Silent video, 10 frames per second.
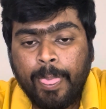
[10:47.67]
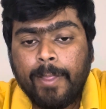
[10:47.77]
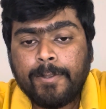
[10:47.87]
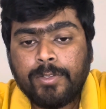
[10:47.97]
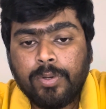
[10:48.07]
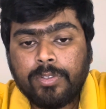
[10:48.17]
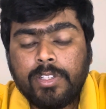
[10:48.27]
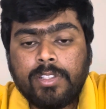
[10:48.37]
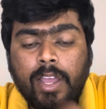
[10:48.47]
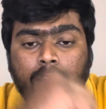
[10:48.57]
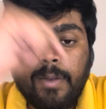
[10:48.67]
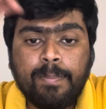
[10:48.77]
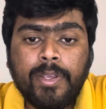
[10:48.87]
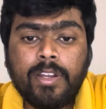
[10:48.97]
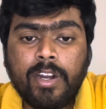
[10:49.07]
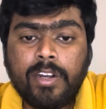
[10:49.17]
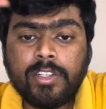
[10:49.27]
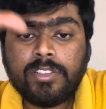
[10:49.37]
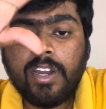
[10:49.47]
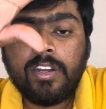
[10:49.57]
So this helped me in
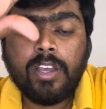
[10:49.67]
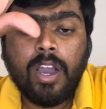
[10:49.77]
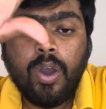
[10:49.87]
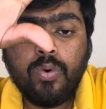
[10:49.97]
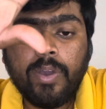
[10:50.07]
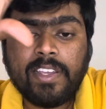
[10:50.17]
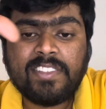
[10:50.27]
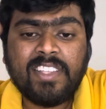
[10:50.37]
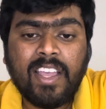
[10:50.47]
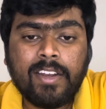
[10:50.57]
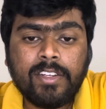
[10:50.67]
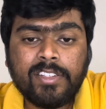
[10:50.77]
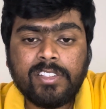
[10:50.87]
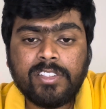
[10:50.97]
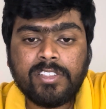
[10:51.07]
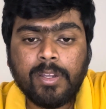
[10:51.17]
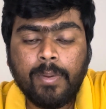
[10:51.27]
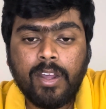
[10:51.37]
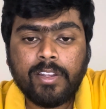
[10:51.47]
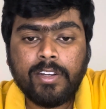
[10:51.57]
understanding how exactly the system
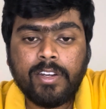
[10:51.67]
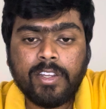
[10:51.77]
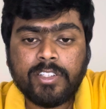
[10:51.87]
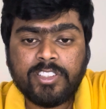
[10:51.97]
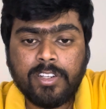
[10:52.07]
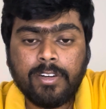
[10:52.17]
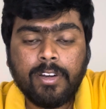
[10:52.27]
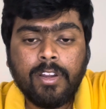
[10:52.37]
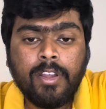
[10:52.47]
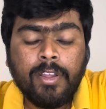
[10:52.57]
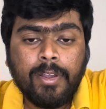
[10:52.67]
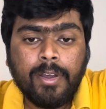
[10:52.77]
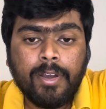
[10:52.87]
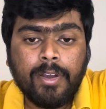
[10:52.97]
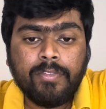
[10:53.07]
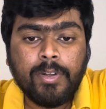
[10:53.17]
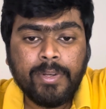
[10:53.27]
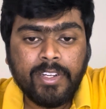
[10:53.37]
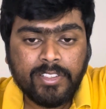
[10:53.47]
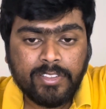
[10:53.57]
architecture will
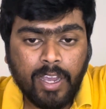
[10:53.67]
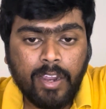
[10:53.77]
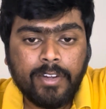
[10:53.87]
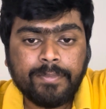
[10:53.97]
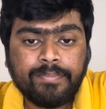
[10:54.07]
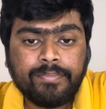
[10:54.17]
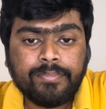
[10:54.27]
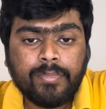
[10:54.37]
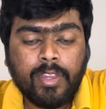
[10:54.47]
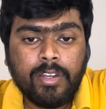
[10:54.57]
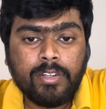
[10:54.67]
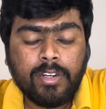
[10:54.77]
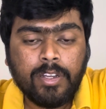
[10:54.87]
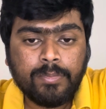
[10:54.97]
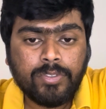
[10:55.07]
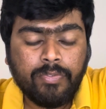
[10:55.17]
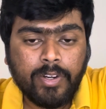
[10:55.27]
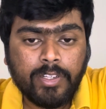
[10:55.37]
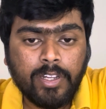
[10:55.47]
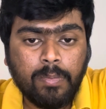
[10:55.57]
be designed in terms of a
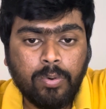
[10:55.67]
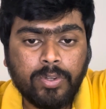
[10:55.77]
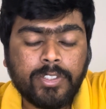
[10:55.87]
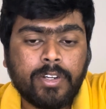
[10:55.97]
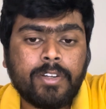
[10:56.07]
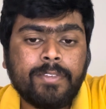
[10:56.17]
real project.